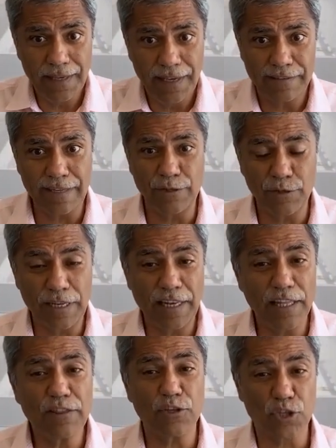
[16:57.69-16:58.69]
is that you can
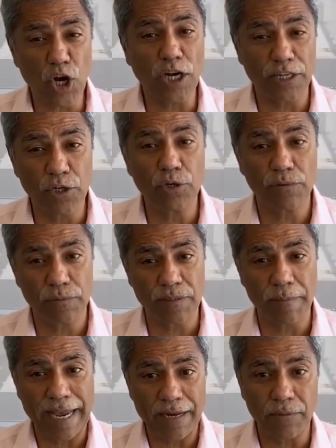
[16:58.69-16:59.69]
hit the shot and know it was
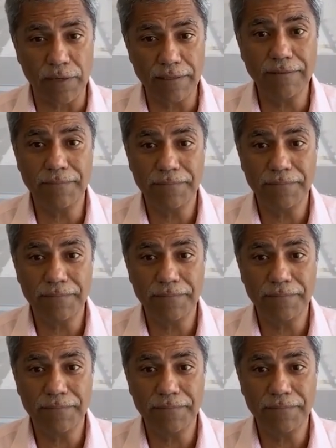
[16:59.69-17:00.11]
a bad one.